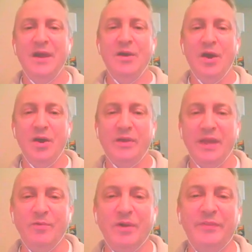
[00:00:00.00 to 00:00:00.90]
Okay,
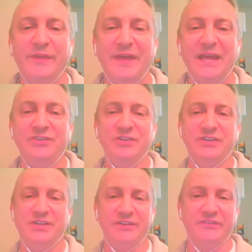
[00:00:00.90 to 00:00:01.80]
well, the engine
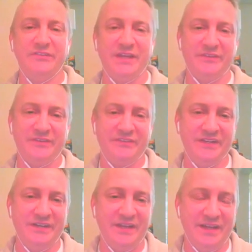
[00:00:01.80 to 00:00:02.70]
does, as they
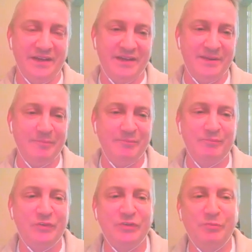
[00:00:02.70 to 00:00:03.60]
said,
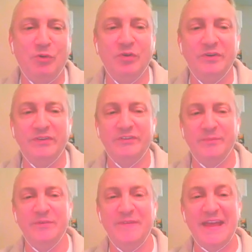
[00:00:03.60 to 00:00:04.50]
support some
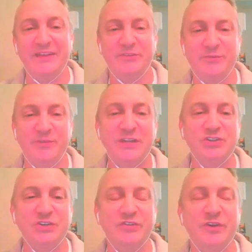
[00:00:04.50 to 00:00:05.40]
advanced
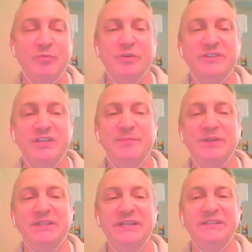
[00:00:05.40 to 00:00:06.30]
features that were
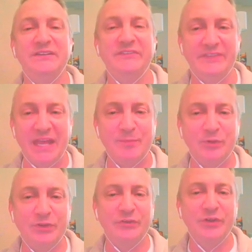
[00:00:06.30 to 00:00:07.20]
typically
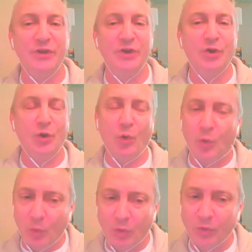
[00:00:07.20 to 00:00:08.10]
disabled
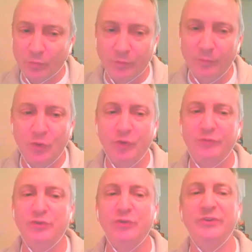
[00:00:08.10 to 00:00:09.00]
or removed
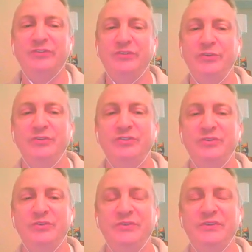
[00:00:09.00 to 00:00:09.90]
due
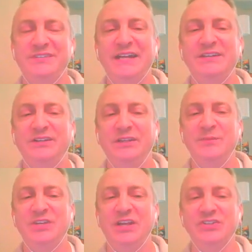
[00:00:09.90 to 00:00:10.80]
to the technical
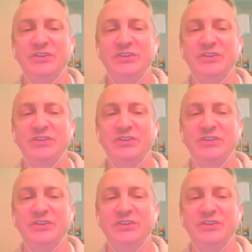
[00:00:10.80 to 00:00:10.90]
limitations.